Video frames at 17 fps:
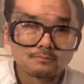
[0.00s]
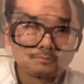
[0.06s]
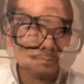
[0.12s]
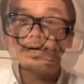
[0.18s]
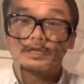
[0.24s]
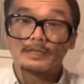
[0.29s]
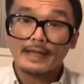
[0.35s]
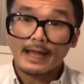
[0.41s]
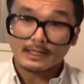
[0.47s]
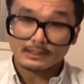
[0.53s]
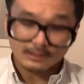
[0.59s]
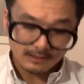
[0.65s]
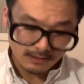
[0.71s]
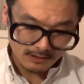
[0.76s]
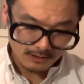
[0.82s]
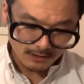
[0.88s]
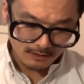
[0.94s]
Next,
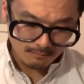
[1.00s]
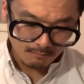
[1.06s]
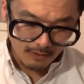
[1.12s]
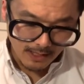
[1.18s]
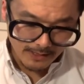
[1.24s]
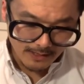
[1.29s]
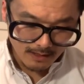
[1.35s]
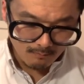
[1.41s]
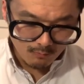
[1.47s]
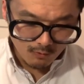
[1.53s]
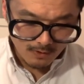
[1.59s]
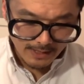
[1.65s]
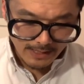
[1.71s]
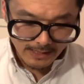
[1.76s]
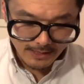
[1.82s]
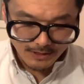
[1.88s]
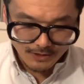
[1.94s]
spine number
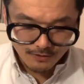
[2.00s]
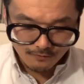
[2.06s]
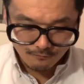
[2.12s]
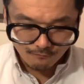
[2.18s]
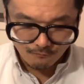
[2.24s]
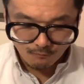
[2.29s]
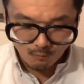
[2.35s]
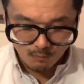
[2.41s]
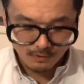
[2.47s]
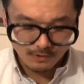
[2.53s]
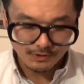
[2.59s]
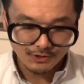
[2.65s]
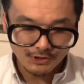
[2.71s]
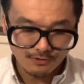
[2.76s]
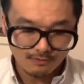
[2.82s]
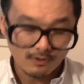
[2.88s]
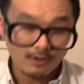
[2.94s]

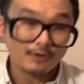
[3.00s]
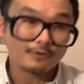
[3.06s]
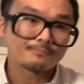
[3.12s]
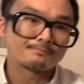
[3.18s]
840.